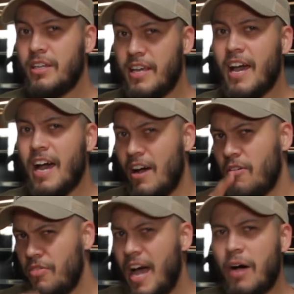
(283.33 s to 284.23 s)
Yeah,
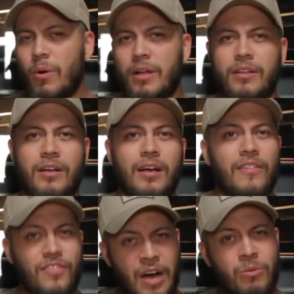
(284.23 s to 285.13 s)
that one.
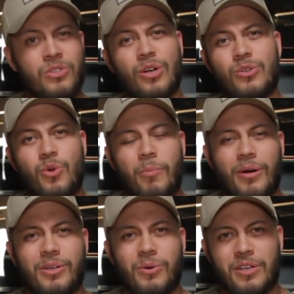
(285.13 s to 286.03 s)
That one's also
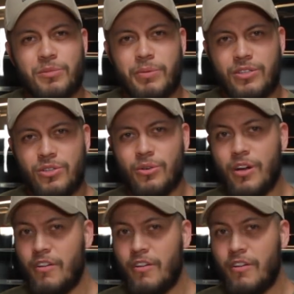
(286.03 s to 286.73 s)
about a USP too.